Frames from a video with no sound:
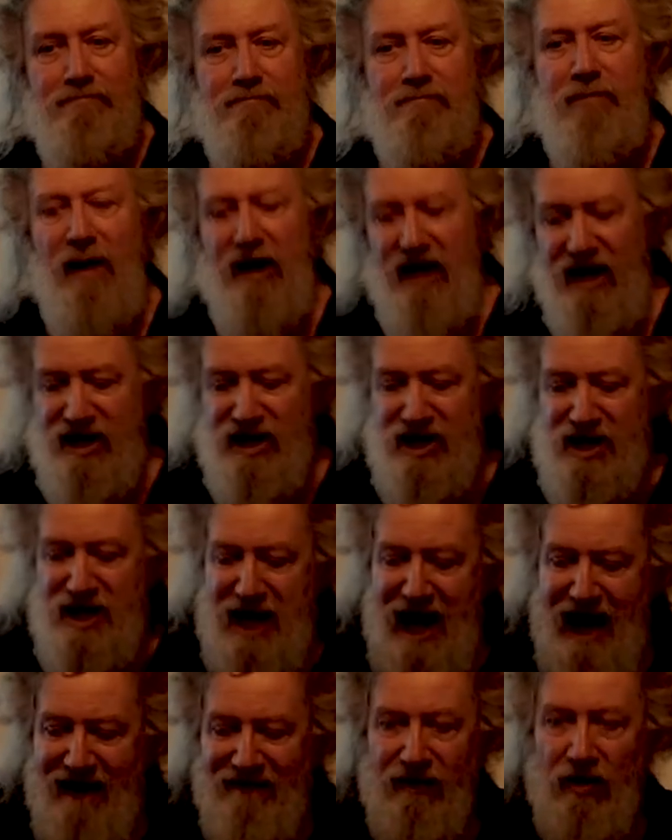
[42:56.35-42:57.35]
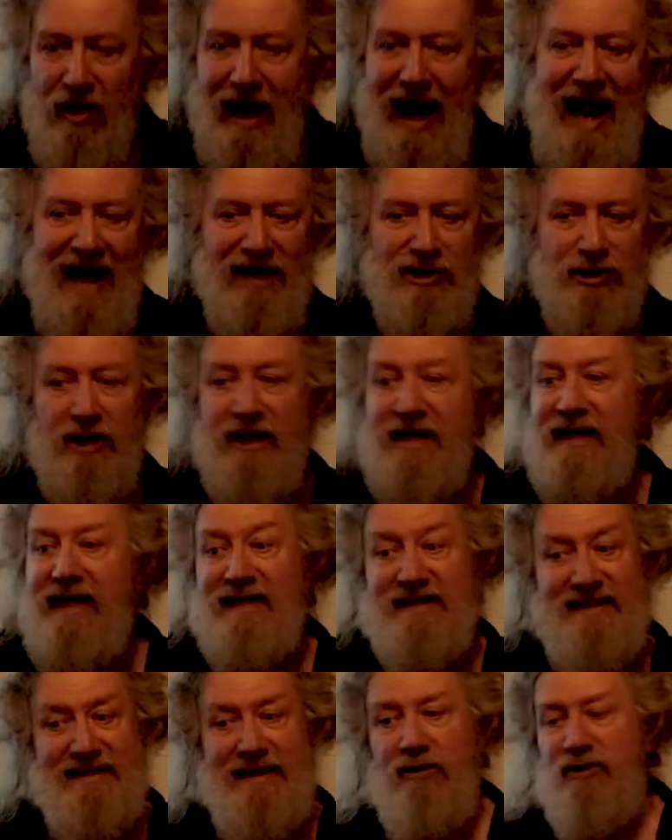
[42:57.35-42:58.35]
but it never actually
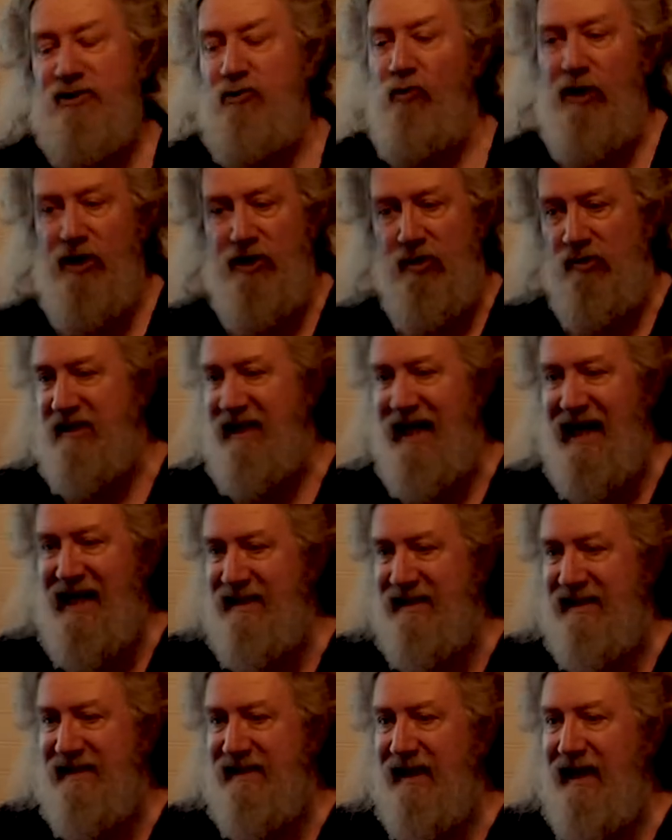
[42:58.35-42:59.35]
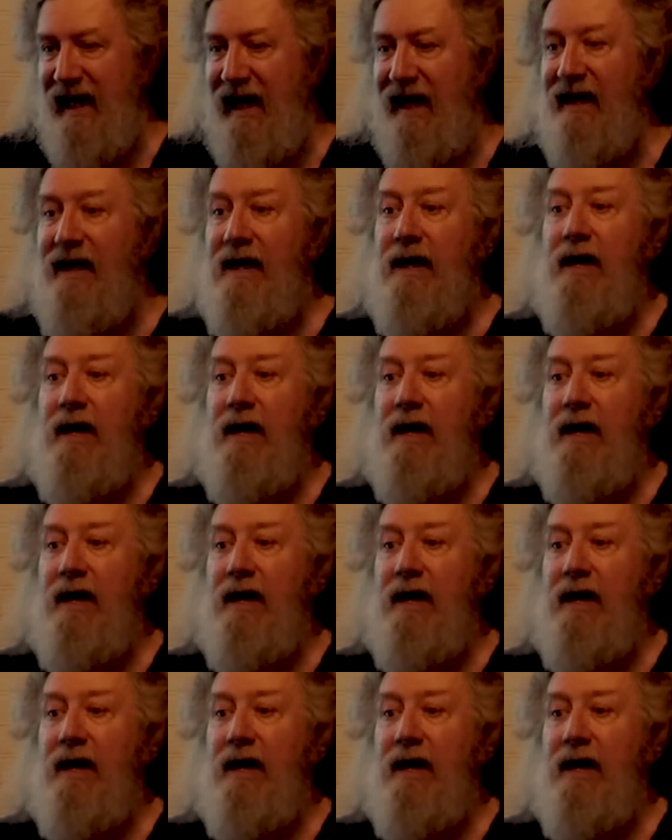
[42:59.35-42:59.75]
gets there. It's one of those cases again.